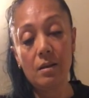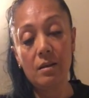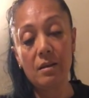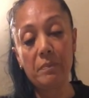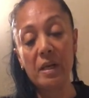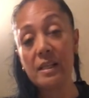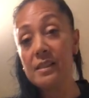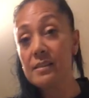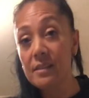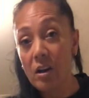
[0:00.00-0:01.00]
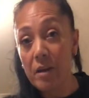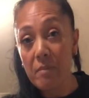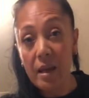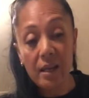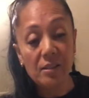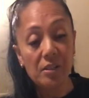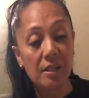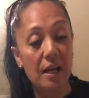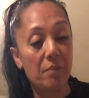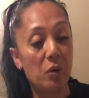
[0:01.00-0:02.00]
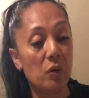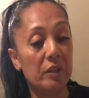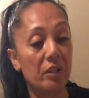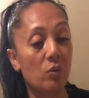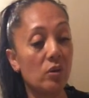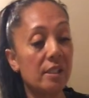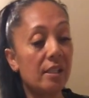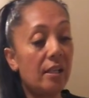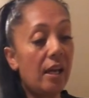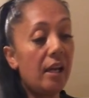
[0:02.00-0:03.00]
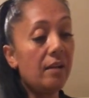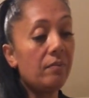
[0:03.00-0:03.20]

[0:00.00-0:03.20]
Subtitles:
the buns that I made earlier on today.